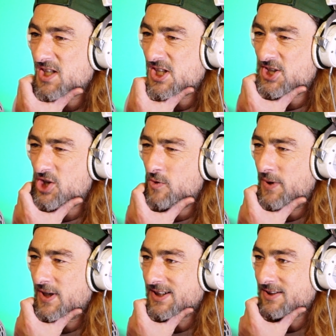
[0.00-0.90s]
It's
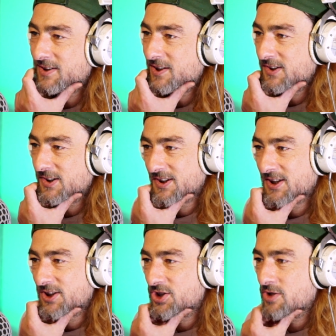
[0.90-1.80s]
stupid.
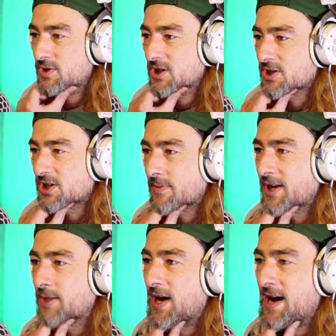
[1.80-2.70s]
It's useless. I
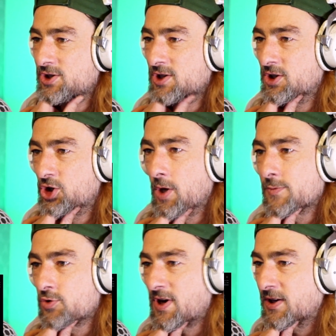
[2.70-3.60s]
bet you put it outside the
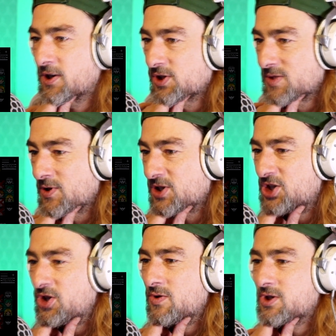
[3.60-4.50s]
shop to attract the
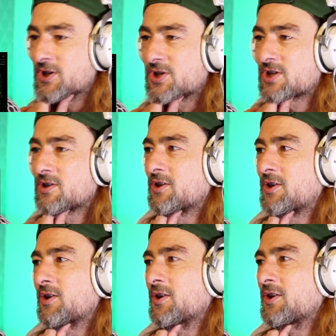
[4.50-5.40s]
customers. It's useless.
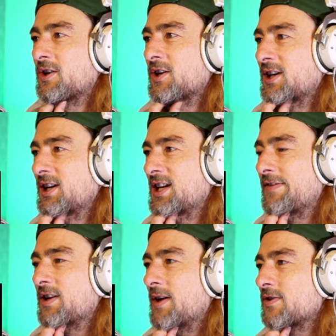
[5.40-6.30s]
You're
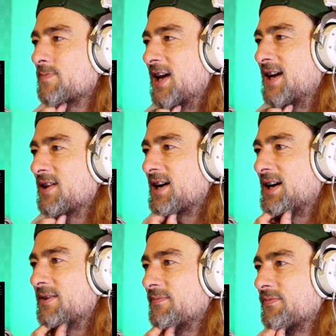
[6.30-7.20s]
never going to be able to play
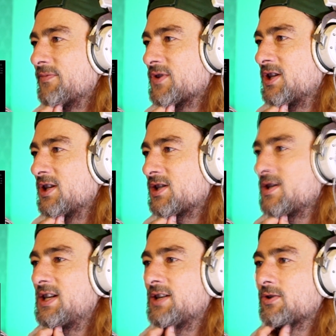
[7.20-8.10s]
that.
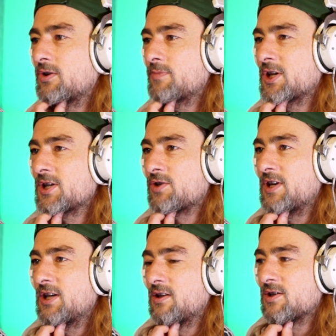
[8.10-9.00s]
It's only little on my
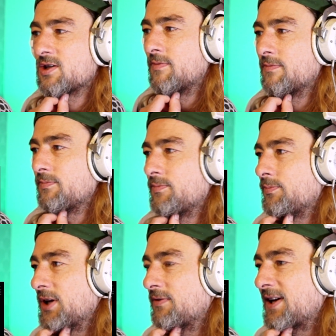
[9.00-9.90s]
screen because I'm
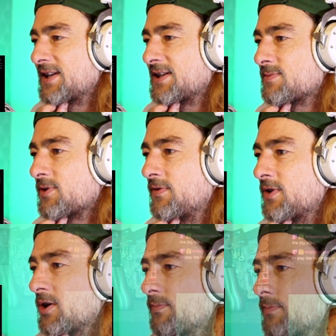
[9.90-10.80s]
big face. But if you